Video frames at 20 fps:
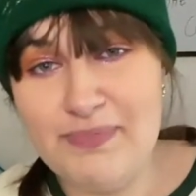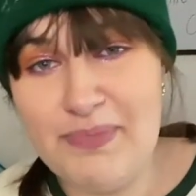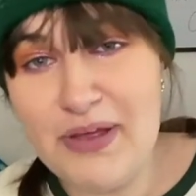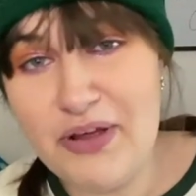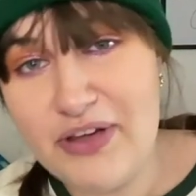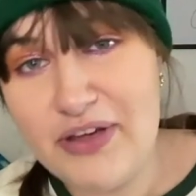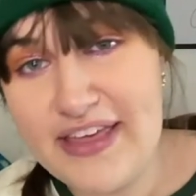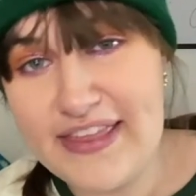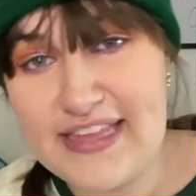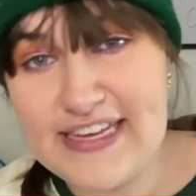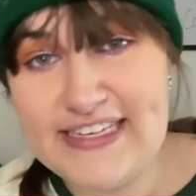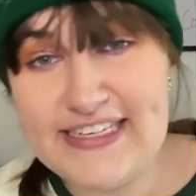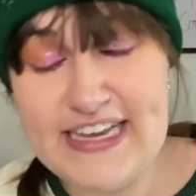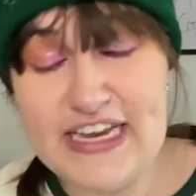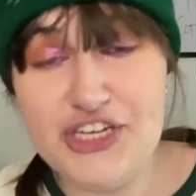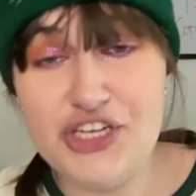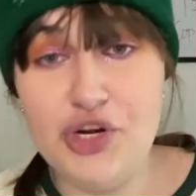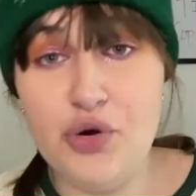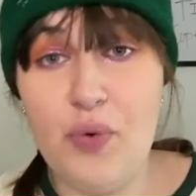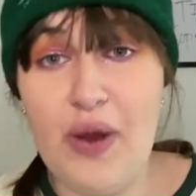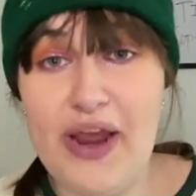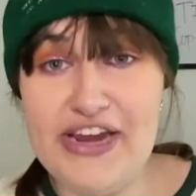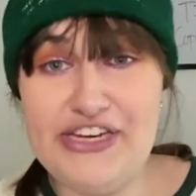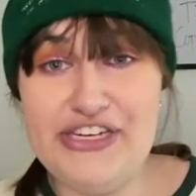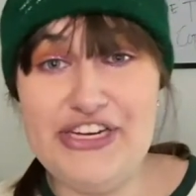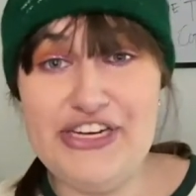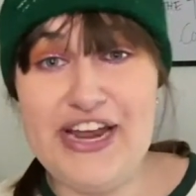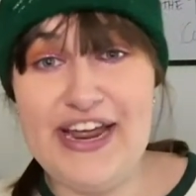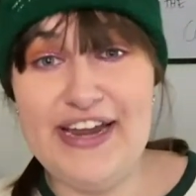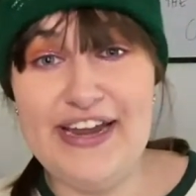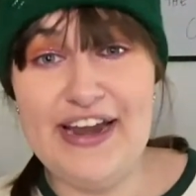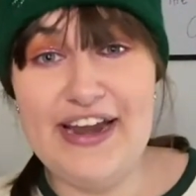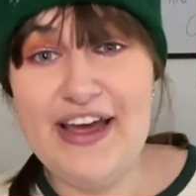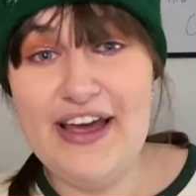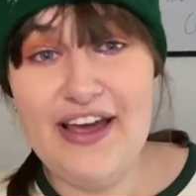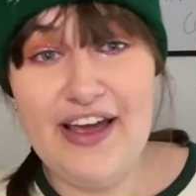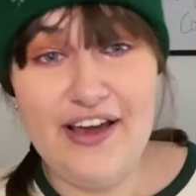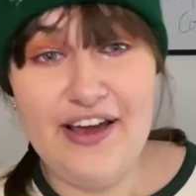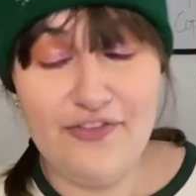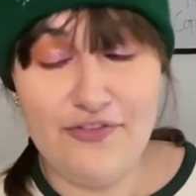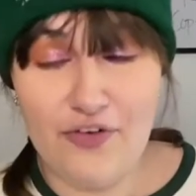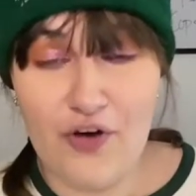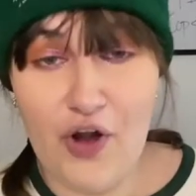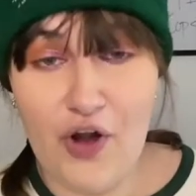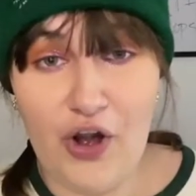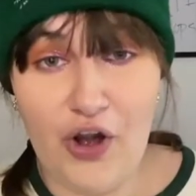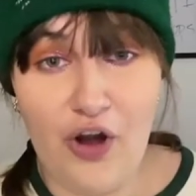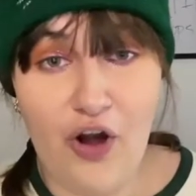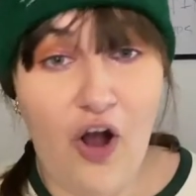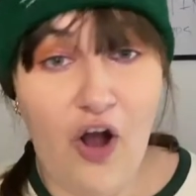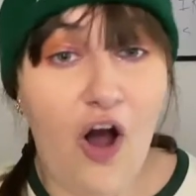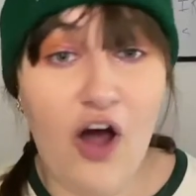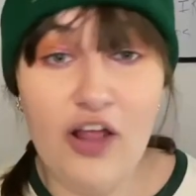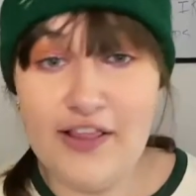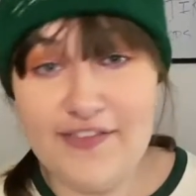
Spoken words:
milking the situation for all